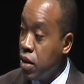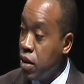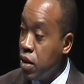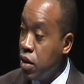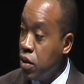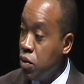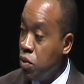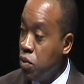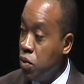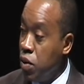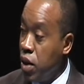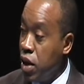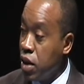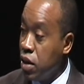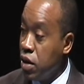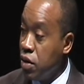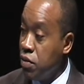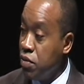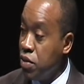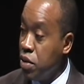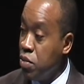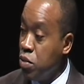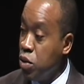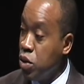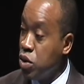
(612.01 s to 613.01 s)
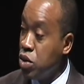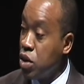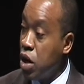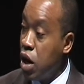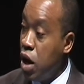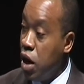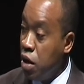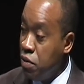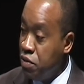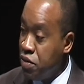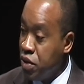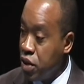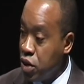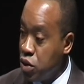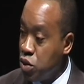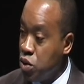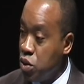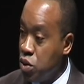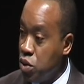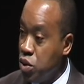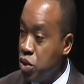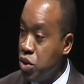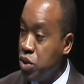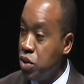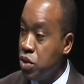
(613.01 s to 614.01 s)
one of the most obvious
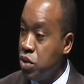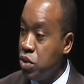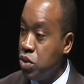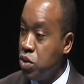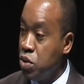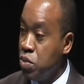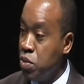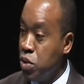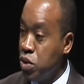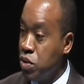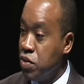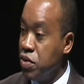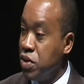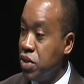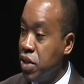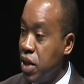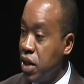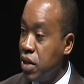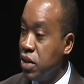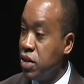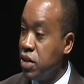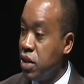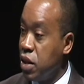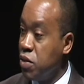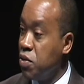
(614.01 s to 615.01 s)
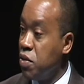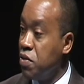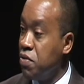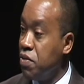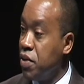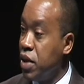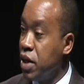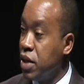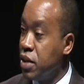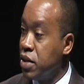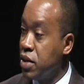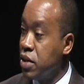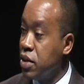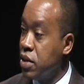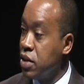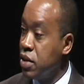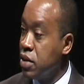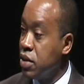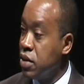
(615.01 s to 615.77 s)
solutions to most of the challenges that we face,